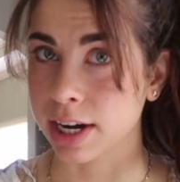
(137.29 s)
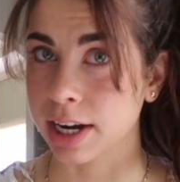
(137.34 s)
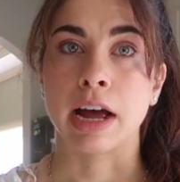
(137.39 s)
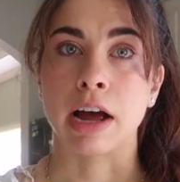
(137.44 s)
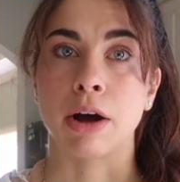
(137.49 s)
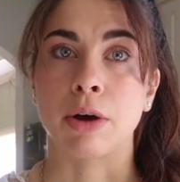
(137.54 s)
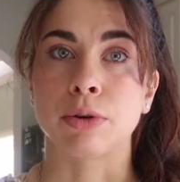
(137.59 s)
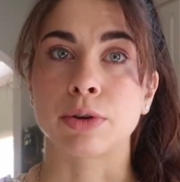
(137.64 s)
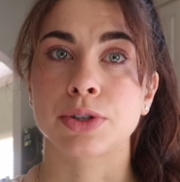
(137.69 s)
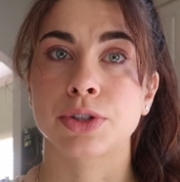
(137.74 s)

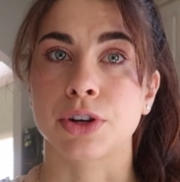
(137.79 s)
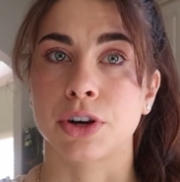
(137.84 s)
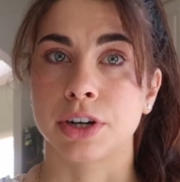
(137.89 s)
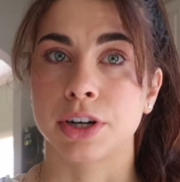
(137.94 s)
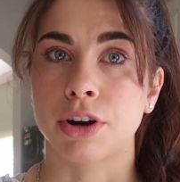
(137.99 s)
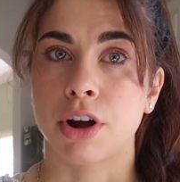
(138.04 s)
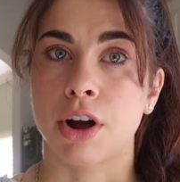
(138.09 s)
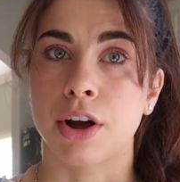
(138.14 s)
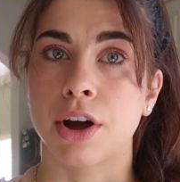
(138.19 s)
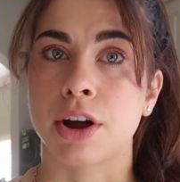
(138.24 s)
Now
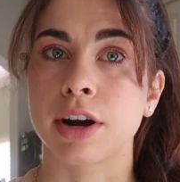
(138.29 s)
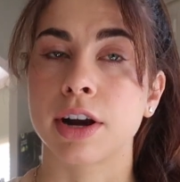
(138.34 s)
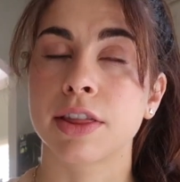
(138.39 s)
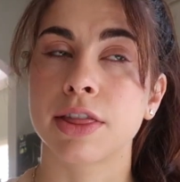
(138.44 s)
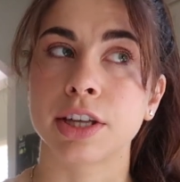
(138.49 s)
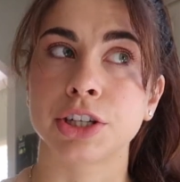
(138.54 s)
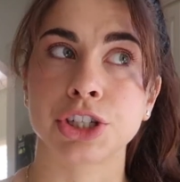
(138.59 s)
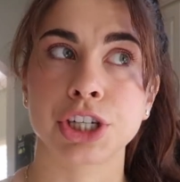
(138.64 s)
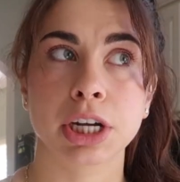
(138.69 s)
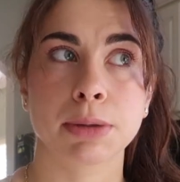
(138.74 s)
started on
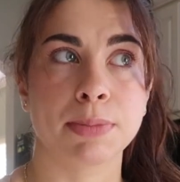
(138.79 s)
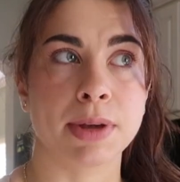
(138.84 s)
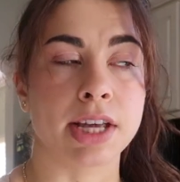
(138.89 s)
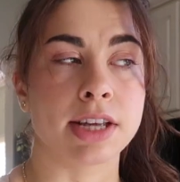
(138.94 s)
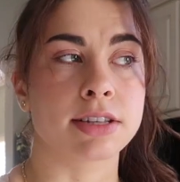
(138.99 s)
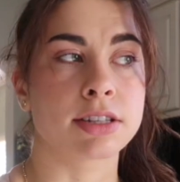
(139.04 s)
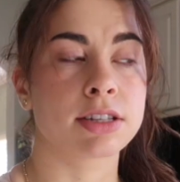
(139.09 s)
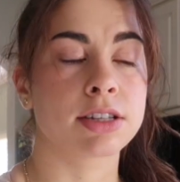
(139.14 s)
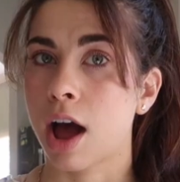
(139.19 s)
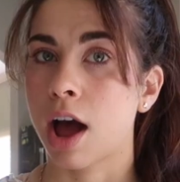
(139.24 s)
the
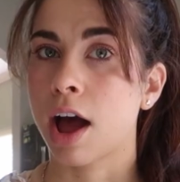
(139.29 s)
chickpeas.